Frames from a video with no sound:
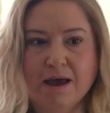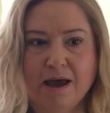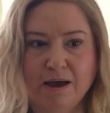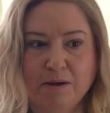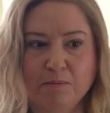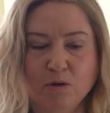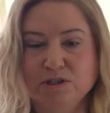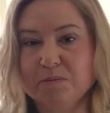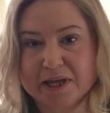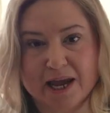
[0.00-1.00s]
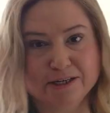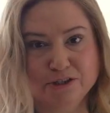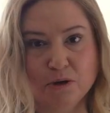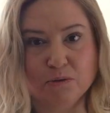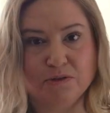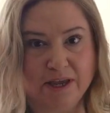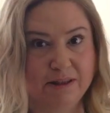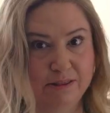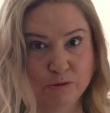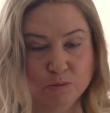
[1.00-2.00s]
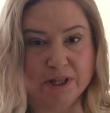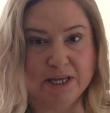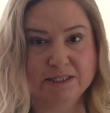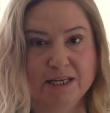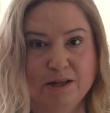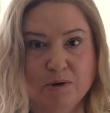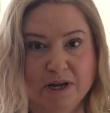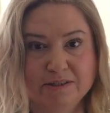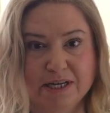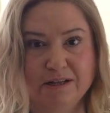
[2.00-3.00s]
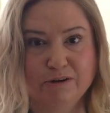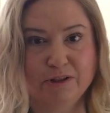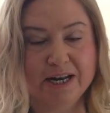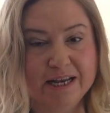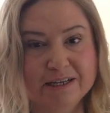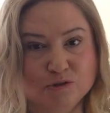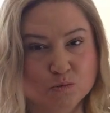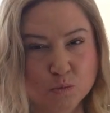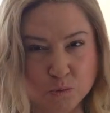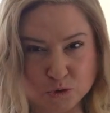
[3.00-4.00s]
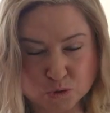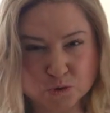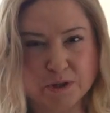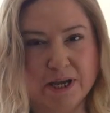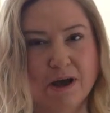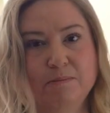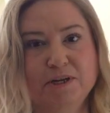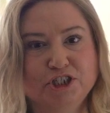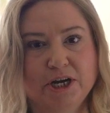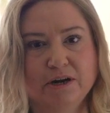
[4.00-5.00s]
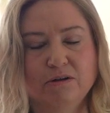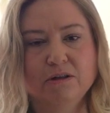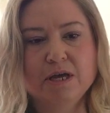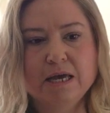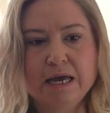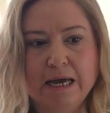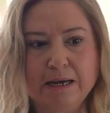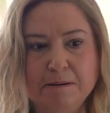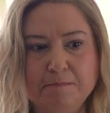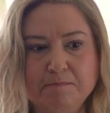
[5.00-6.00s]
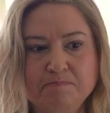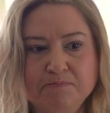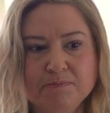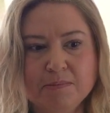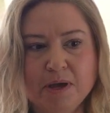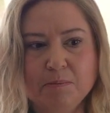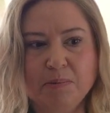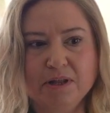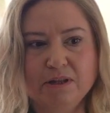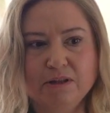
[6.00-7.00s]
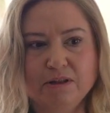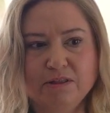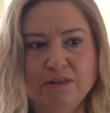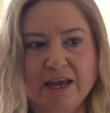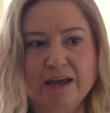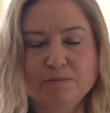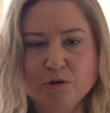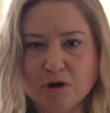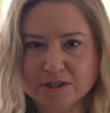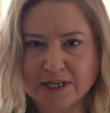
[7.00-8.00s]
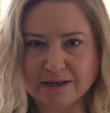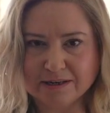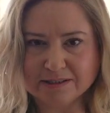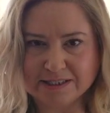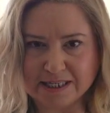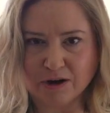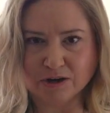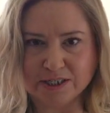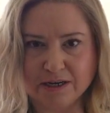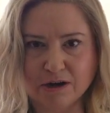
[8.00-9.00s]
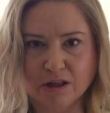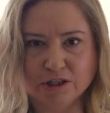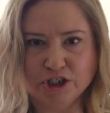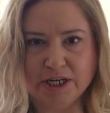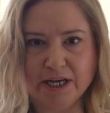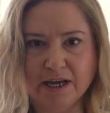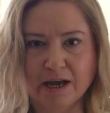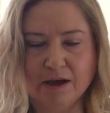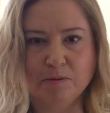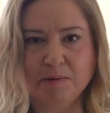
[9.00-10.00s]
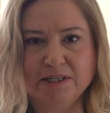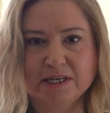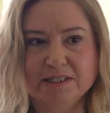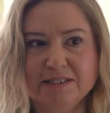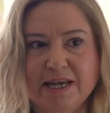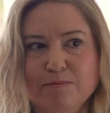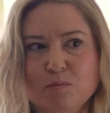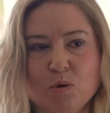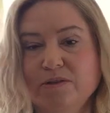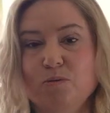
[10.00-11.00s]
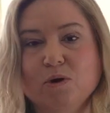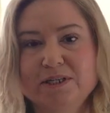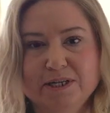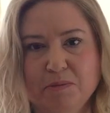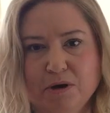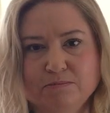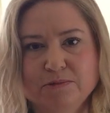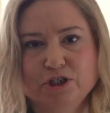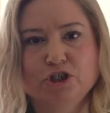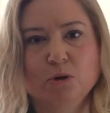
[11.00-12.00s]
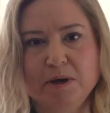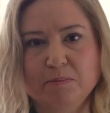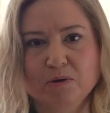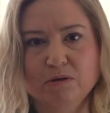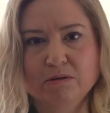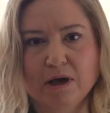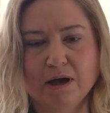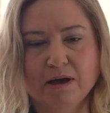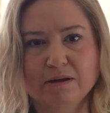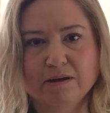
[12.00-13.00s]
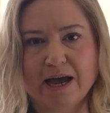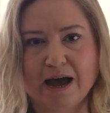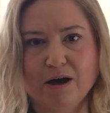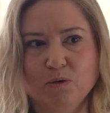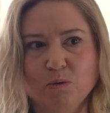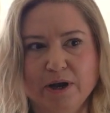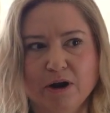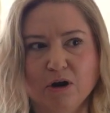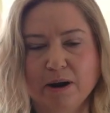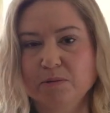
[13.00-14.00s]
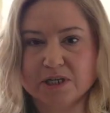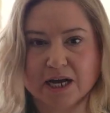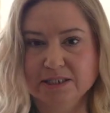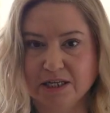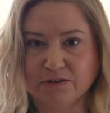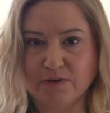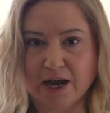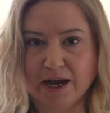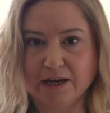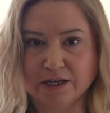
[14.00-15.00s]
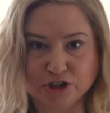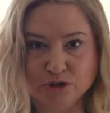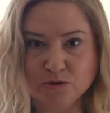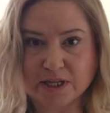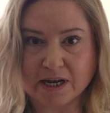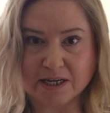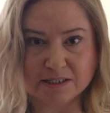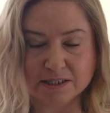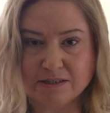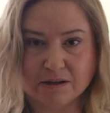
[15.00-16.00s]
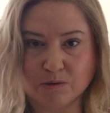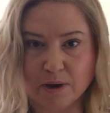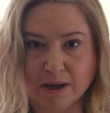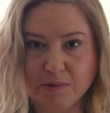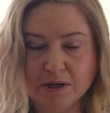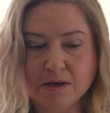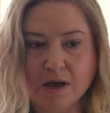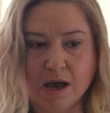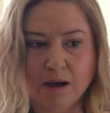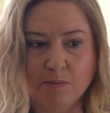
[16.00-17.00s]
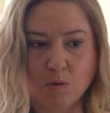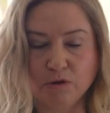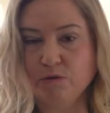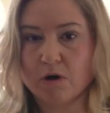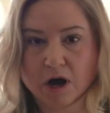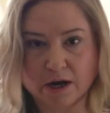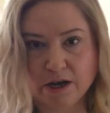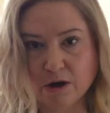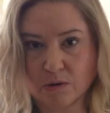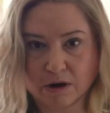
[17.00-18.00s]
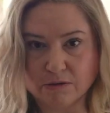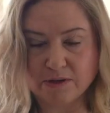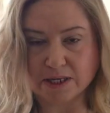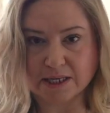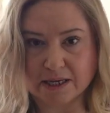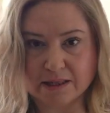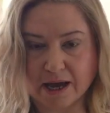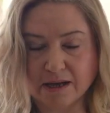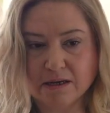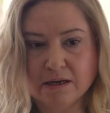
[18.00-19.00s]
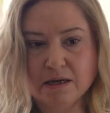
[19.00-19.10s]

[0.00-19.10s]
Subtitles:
Ultimately, I don't think there really is anyone else out there that is truly omni-channel. But they come to see our technology. It doesn't take more than one demo to show people how we are able to identify issues that exist on the web or through audio or other things like that.